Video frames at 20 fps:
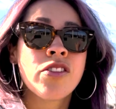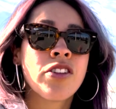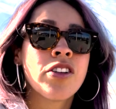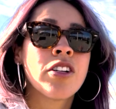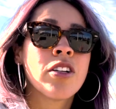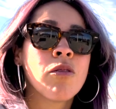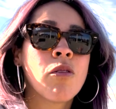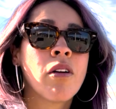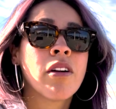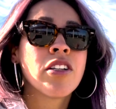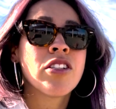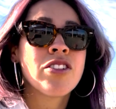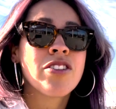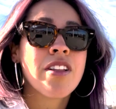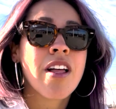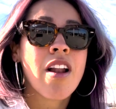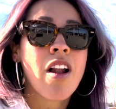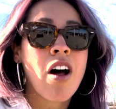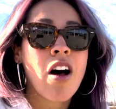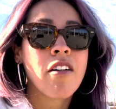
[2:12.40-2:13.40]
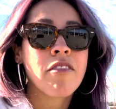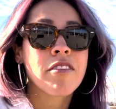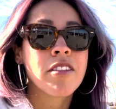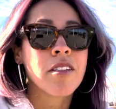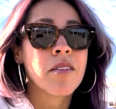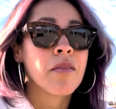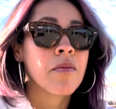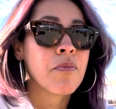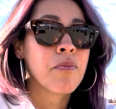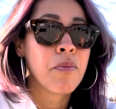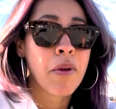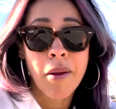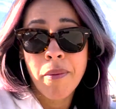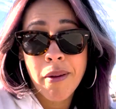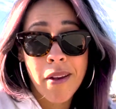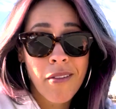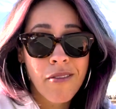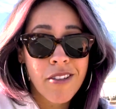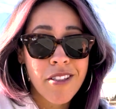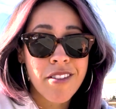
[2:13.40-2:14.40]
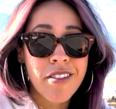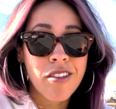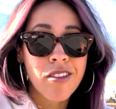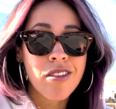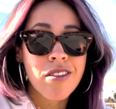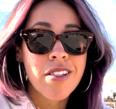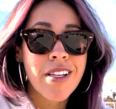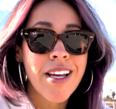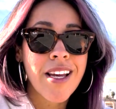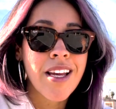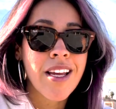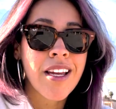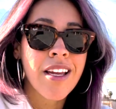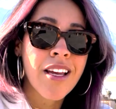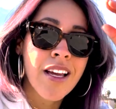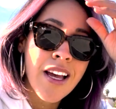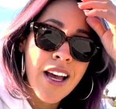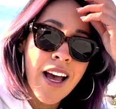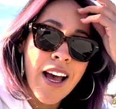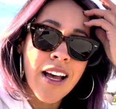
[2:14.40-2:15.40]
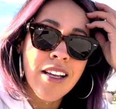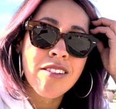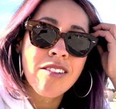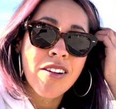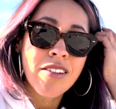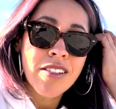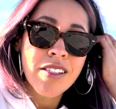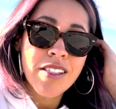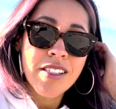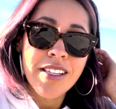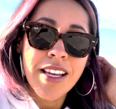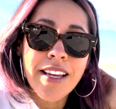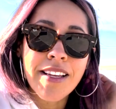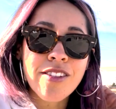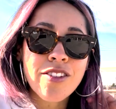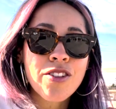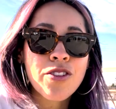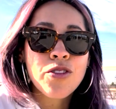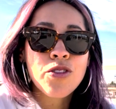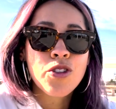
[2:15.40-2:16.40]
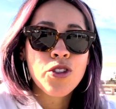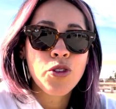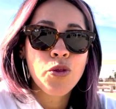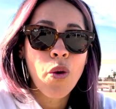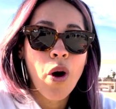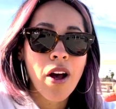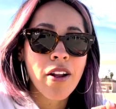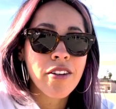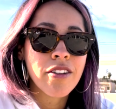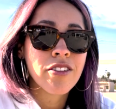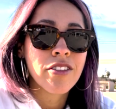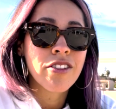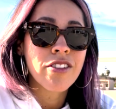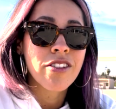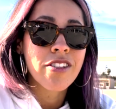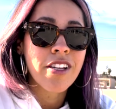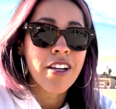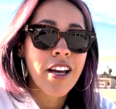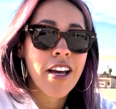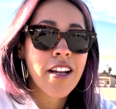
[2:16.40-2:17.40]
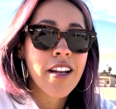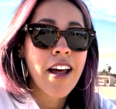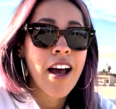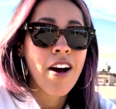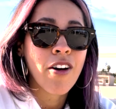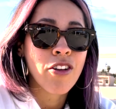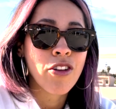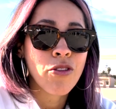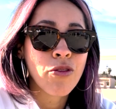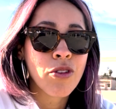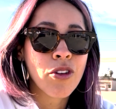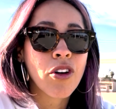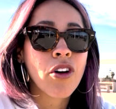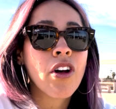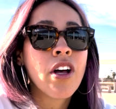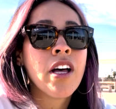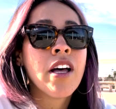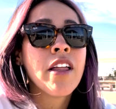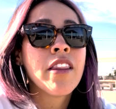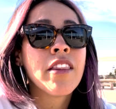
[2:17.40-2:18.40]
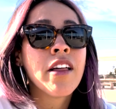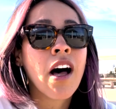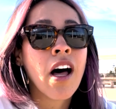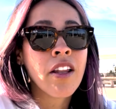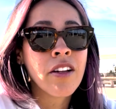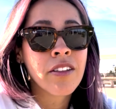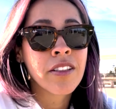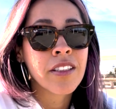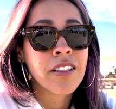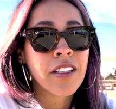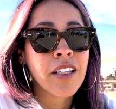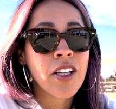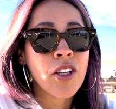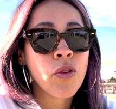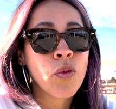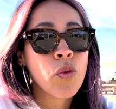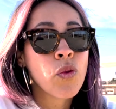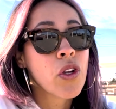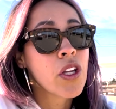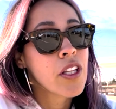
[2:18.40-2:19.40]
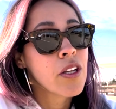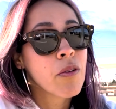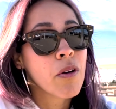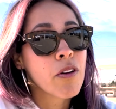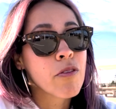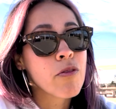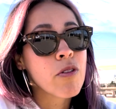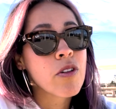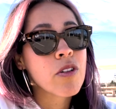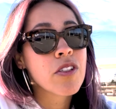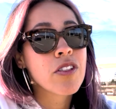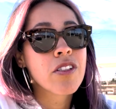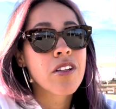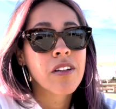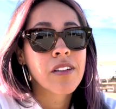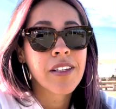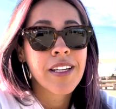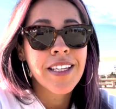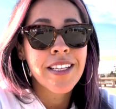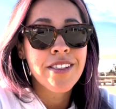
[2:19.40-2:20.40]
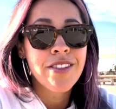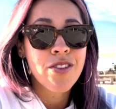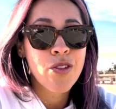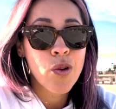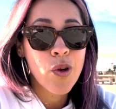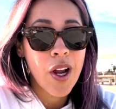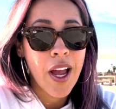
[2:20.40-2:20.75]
you're gonna wanna do that often, maybe every single day, as long as it takes you to understand how you feel. The other thing that you really wanna focus on is your